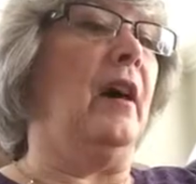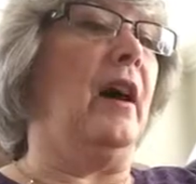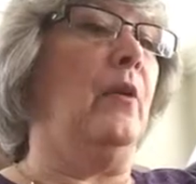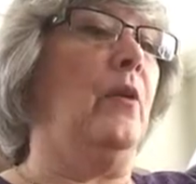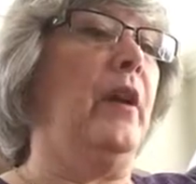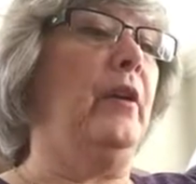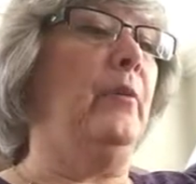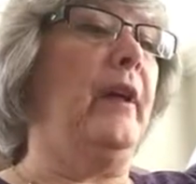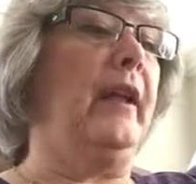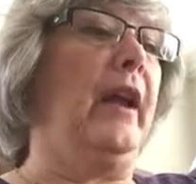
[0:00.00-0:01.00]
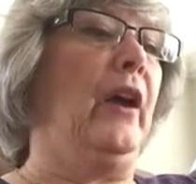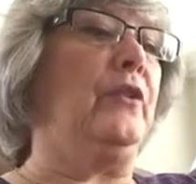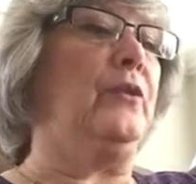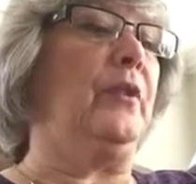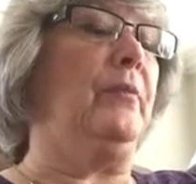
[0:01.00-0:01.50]
I water my
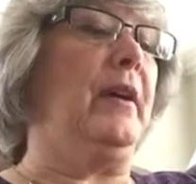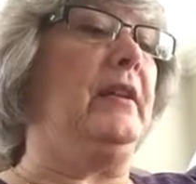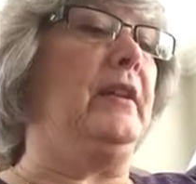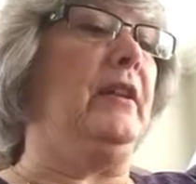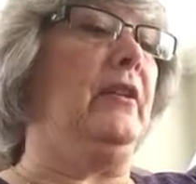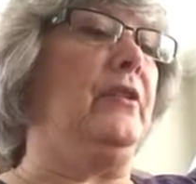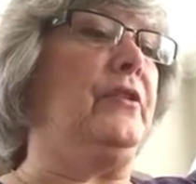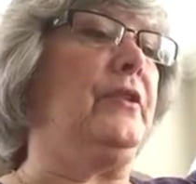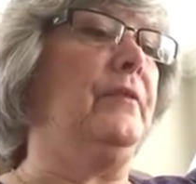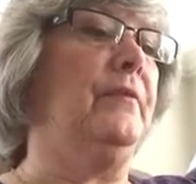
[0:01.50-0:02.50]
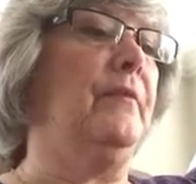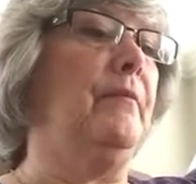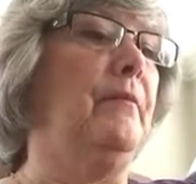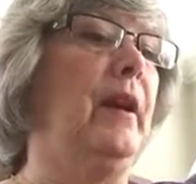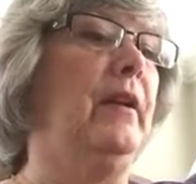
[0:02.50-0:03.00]
couch with my tears.
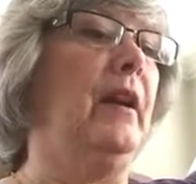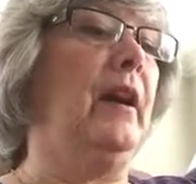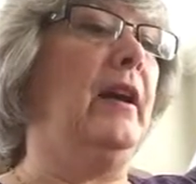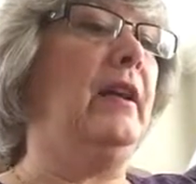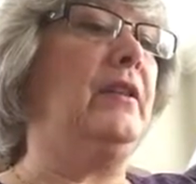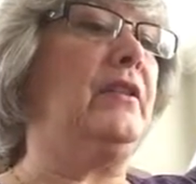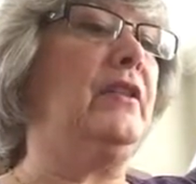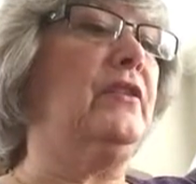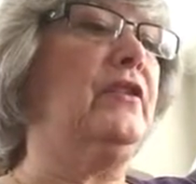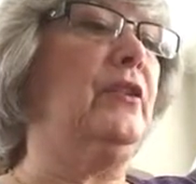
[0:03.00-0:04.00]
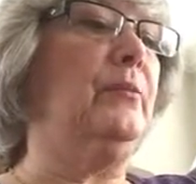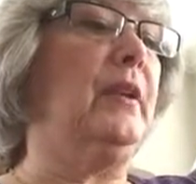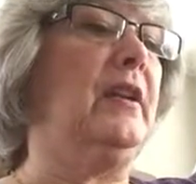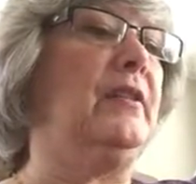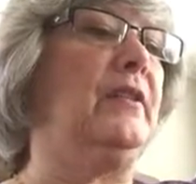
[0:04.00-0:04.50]
Mine eye is consumed
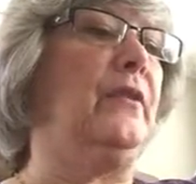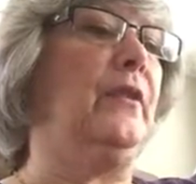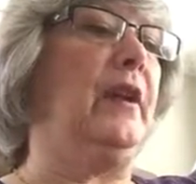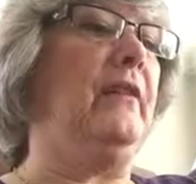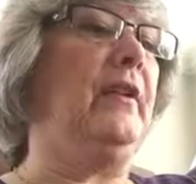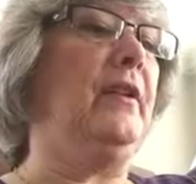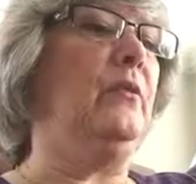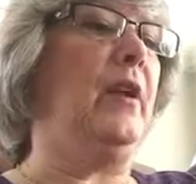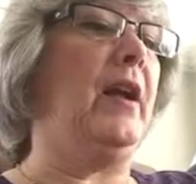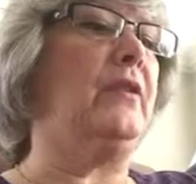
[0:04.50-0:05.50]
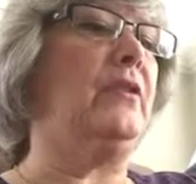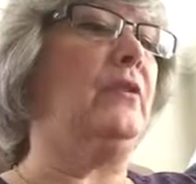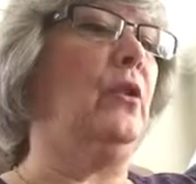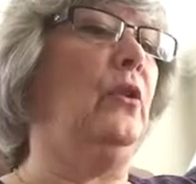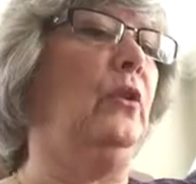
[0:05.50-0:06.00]
because of grief. It
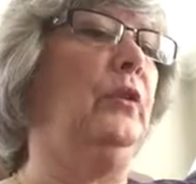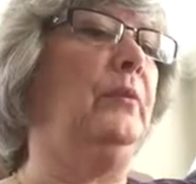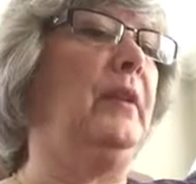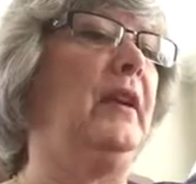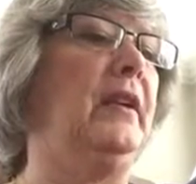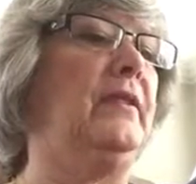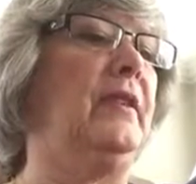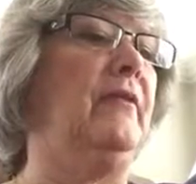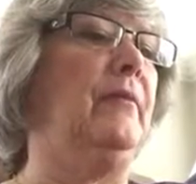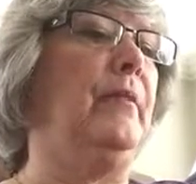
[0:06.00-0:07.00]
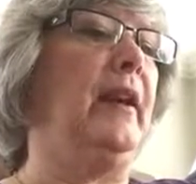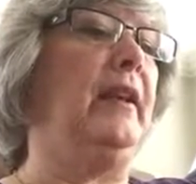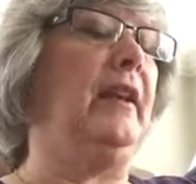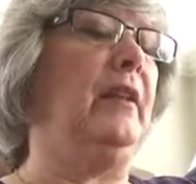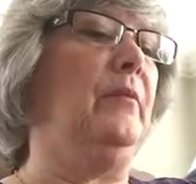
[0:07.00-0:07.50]
waxes old because of
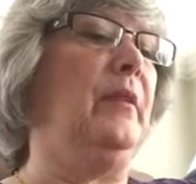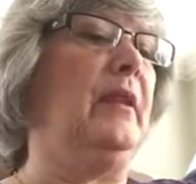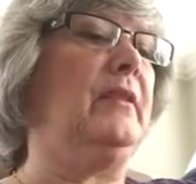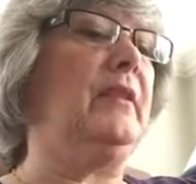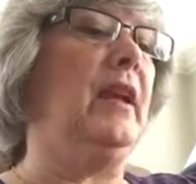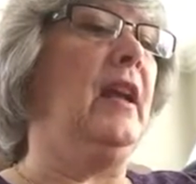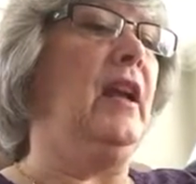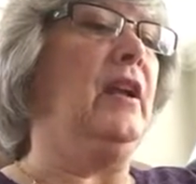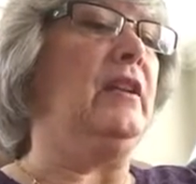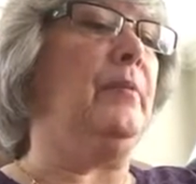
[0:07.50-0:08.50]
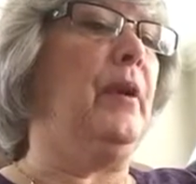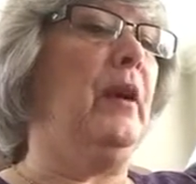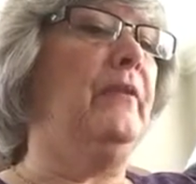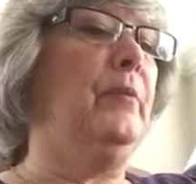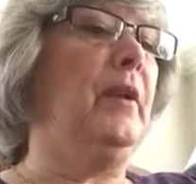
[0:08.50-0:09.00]
mine enemies.
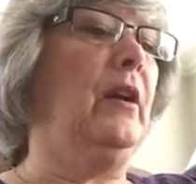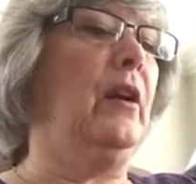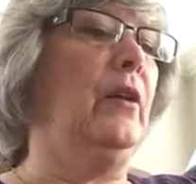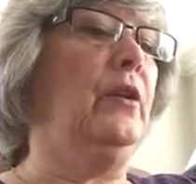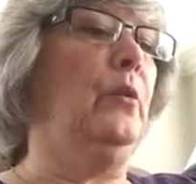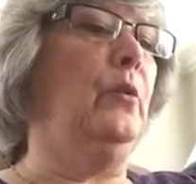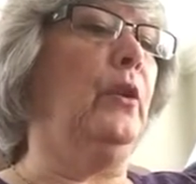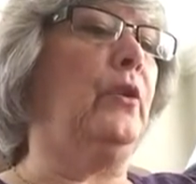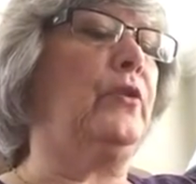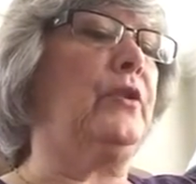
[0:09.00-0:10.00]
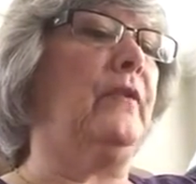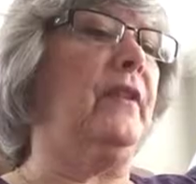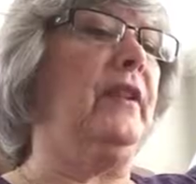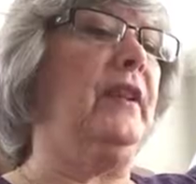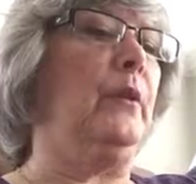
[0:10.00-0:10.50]
Depart from me, all you workers of
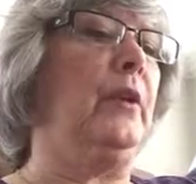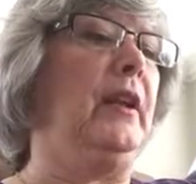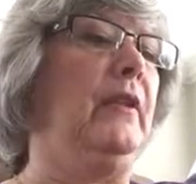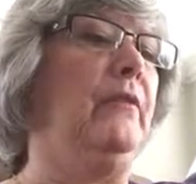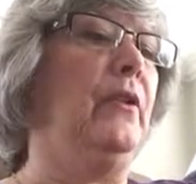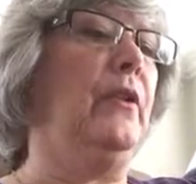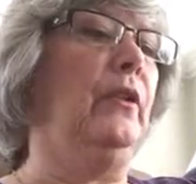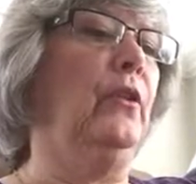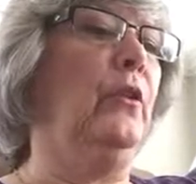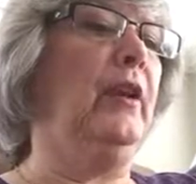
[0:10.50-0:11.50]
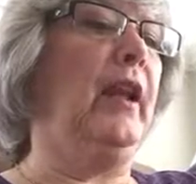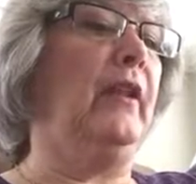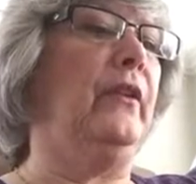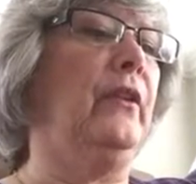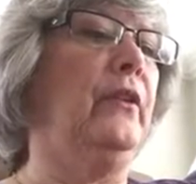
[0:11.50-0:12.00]
iniquity, for the Lord
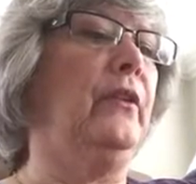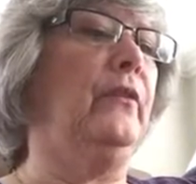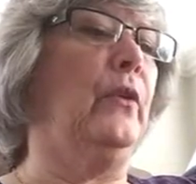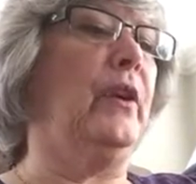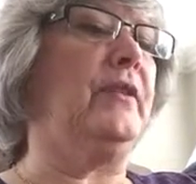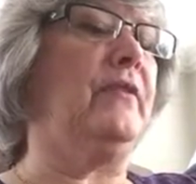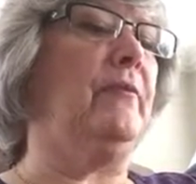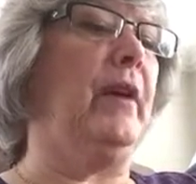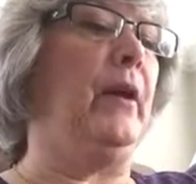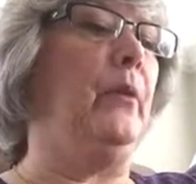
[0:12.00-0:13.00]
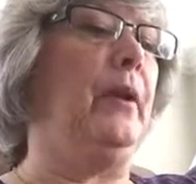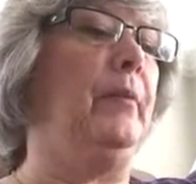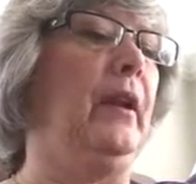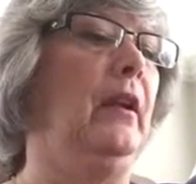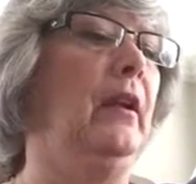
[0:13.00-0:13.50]
hath heard the voice of my
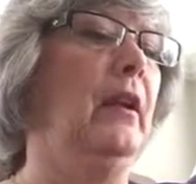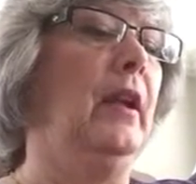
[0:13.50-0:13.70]
weeping.